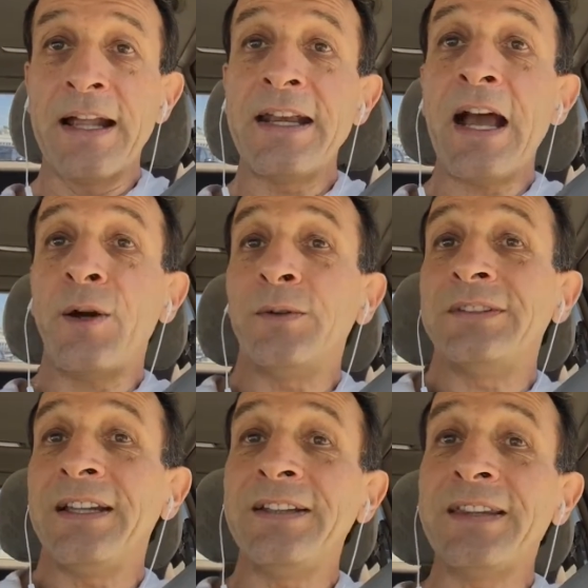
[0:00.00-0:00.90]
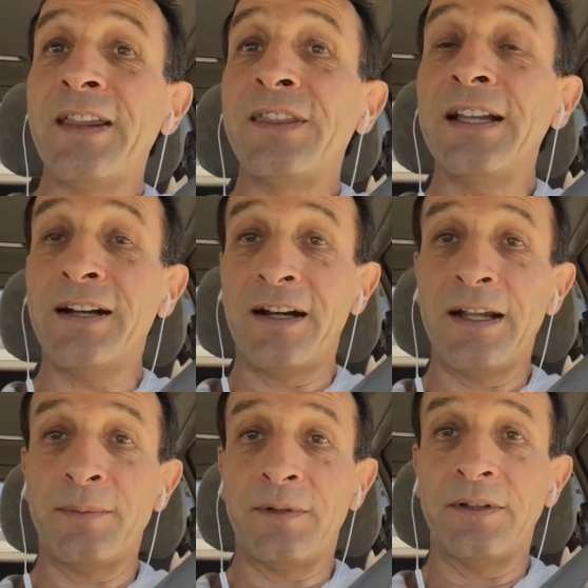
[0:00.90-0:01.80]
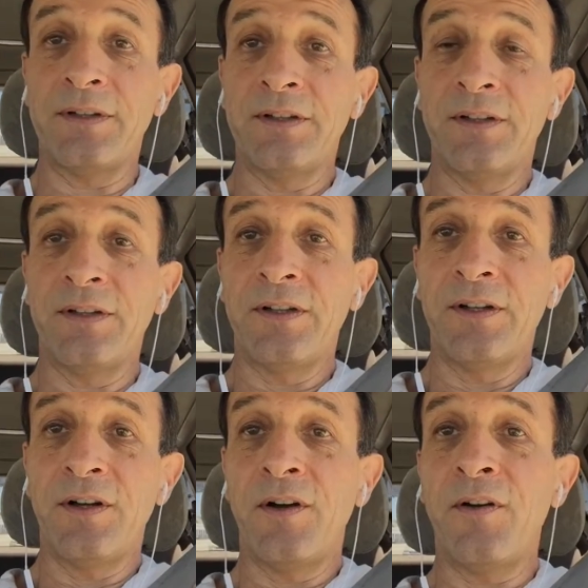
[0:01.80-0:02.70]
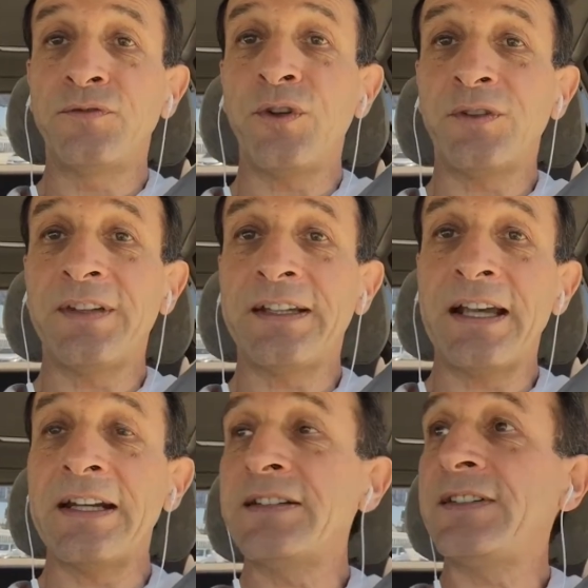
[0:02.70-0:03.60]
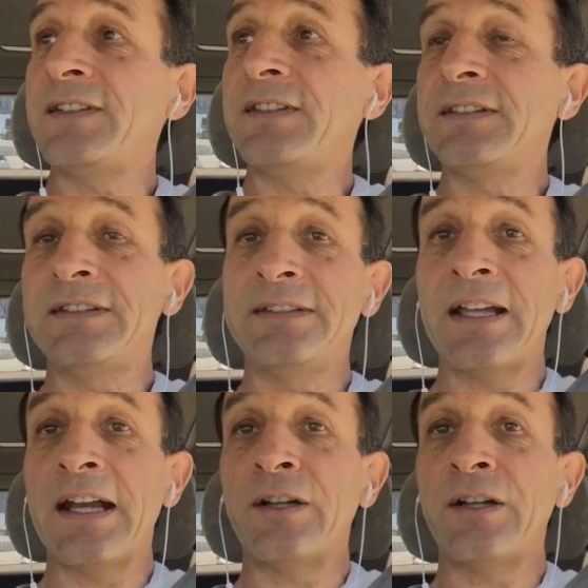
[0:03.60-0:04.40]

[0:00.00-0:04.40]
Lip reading: Now, there is a third level of toxic energies that I